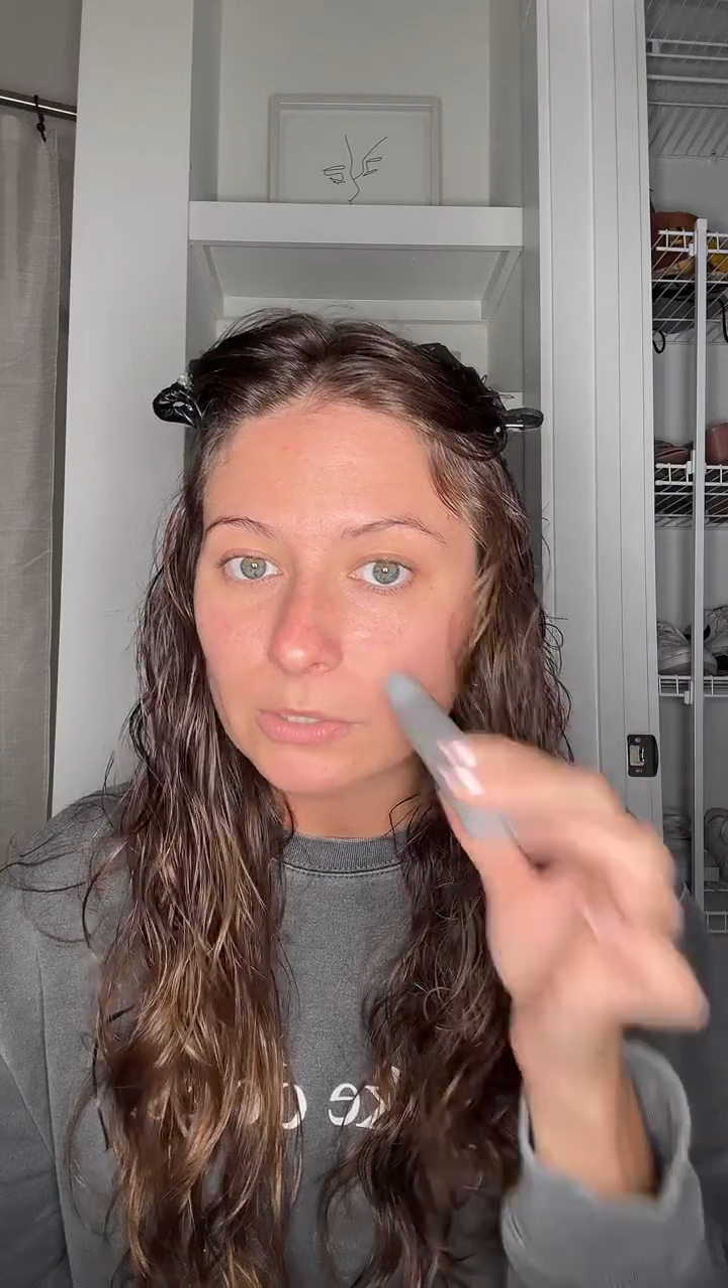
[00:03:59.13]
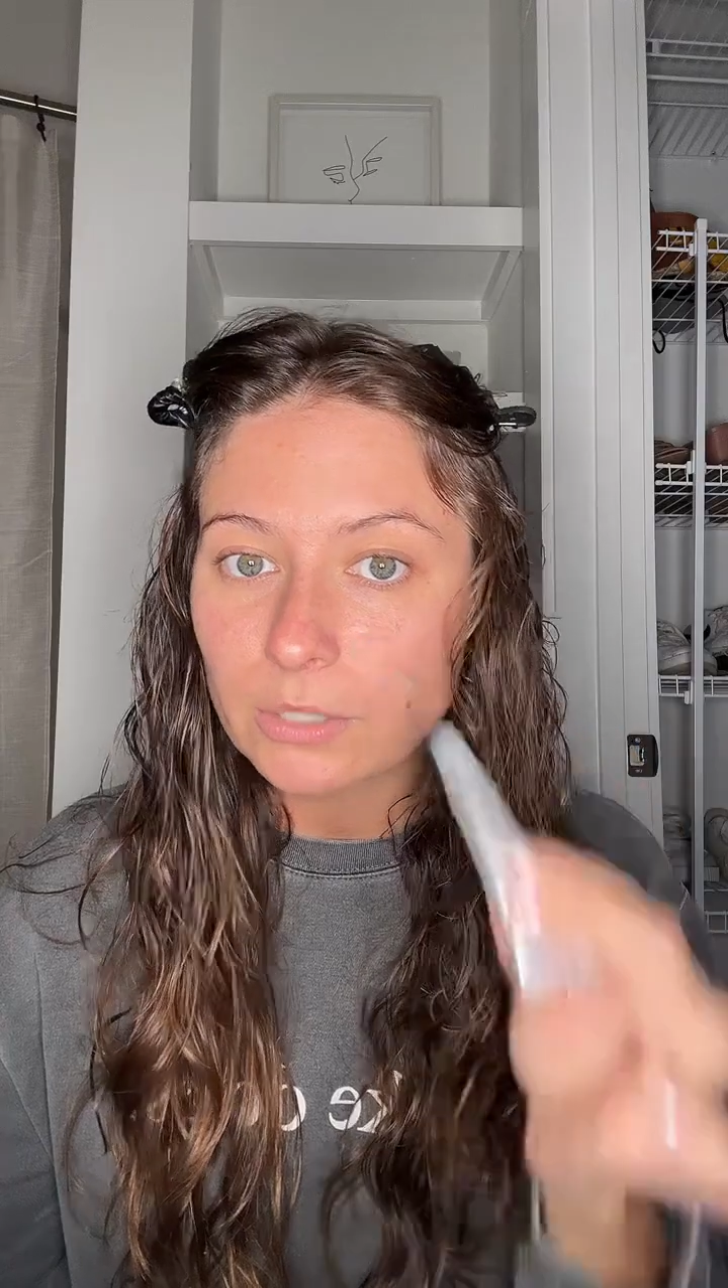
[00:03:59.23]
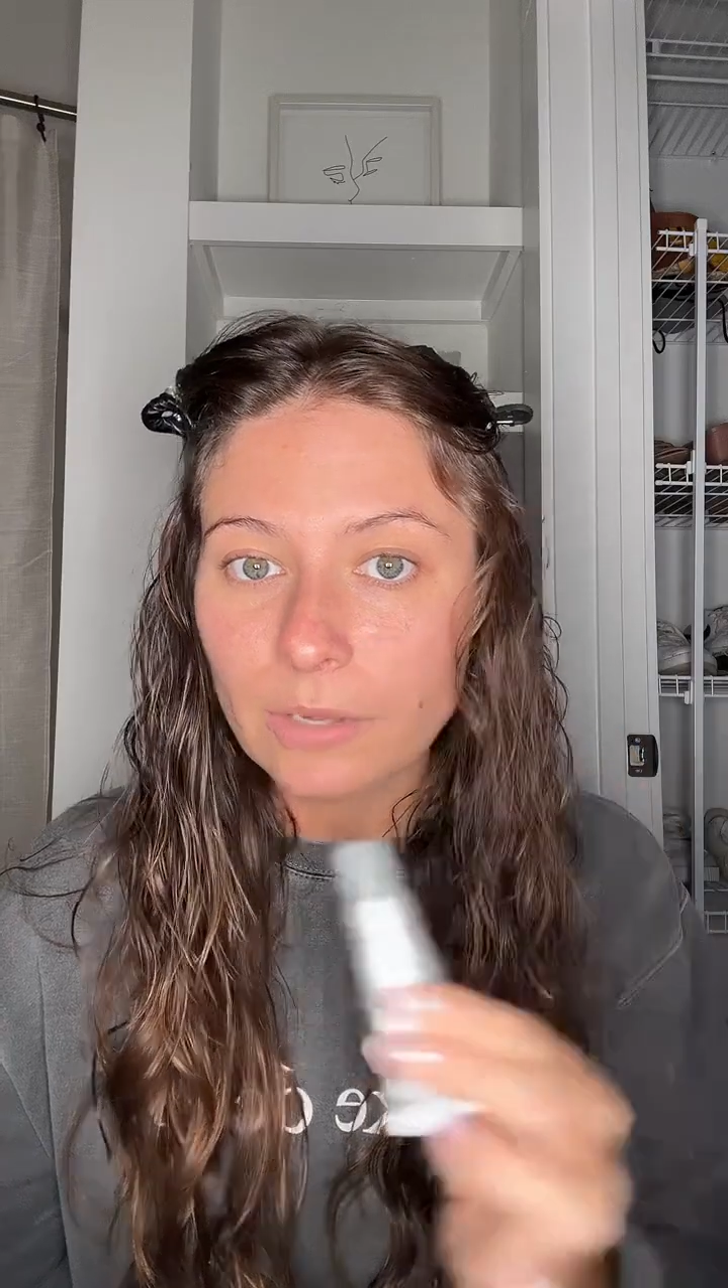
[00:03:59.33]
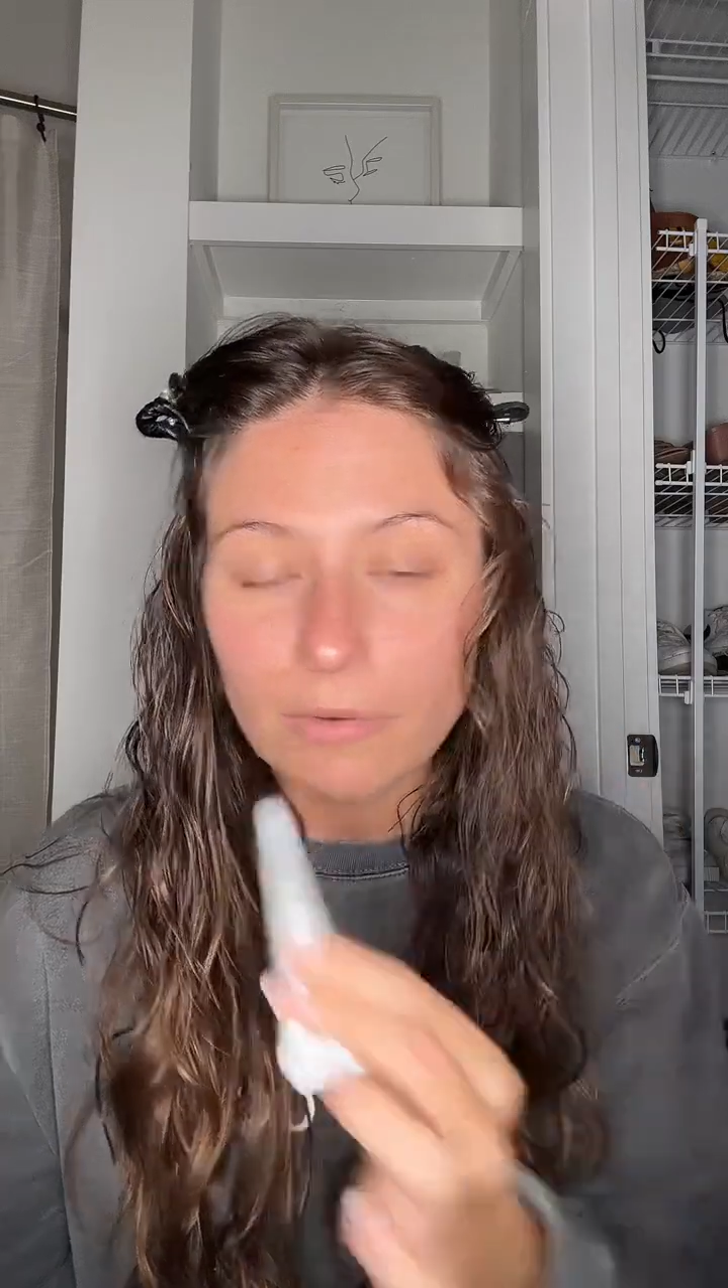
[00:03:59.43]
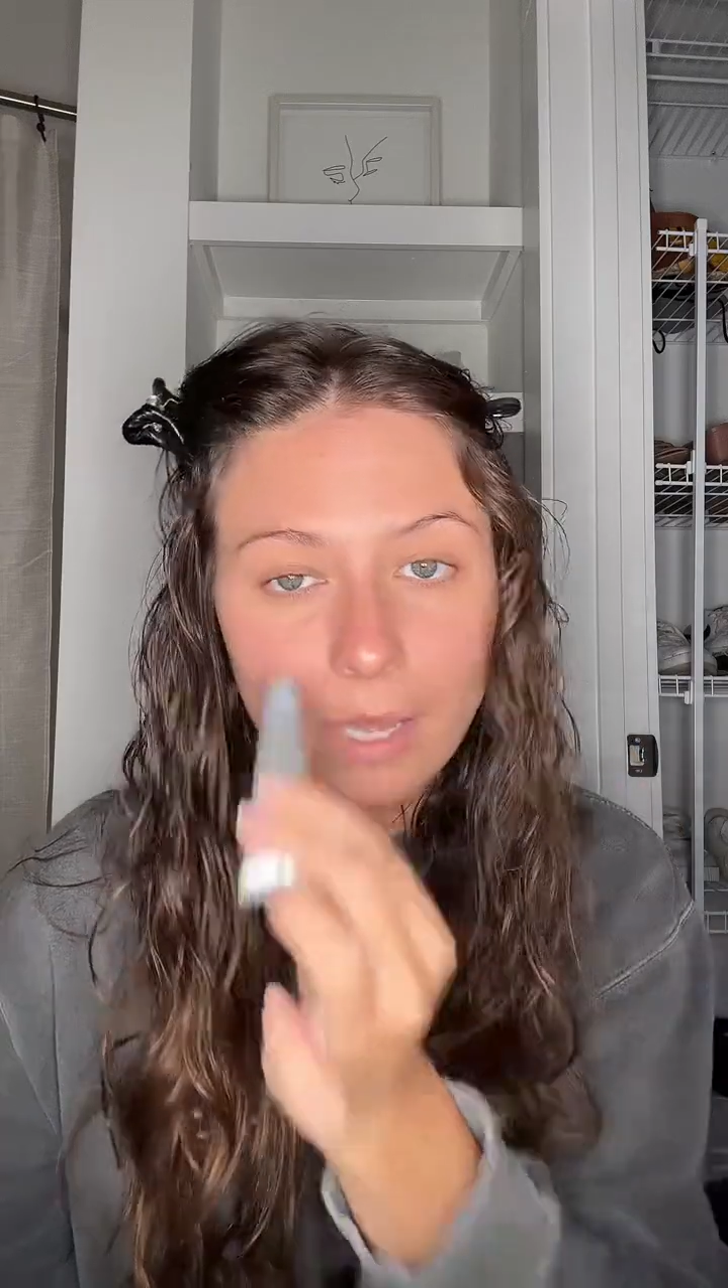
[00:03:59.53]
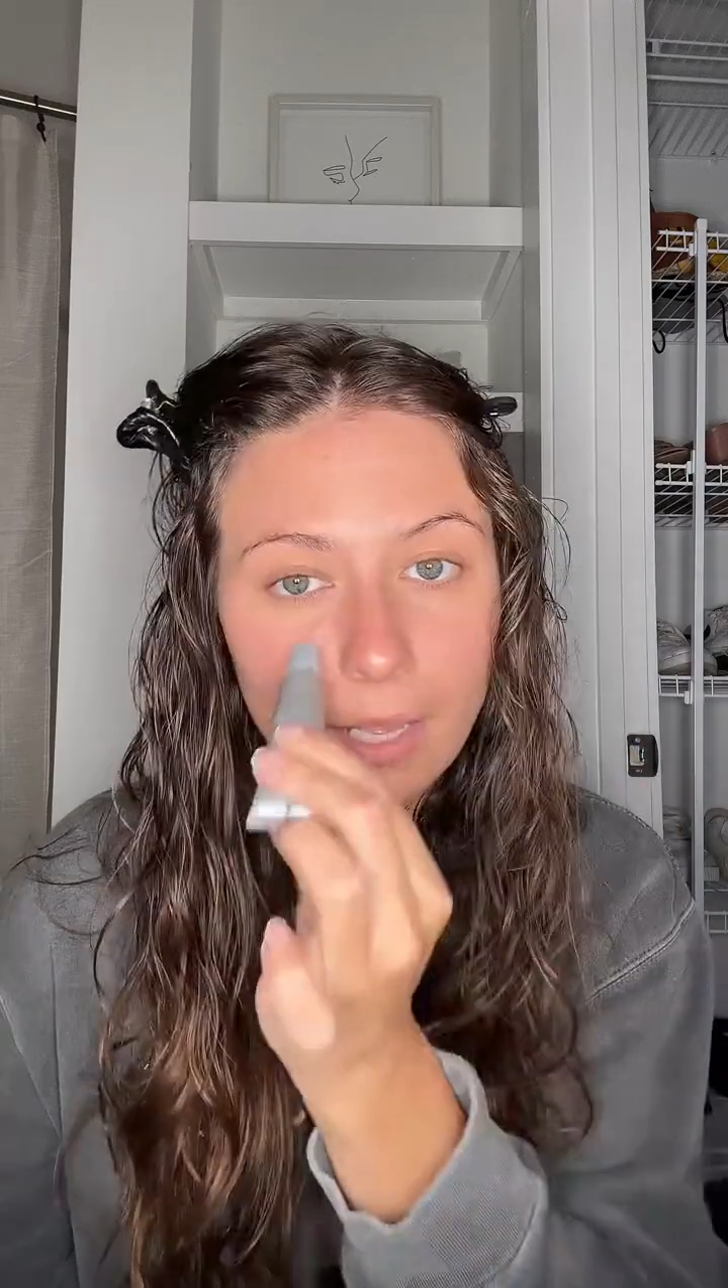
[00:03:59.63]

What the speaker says: so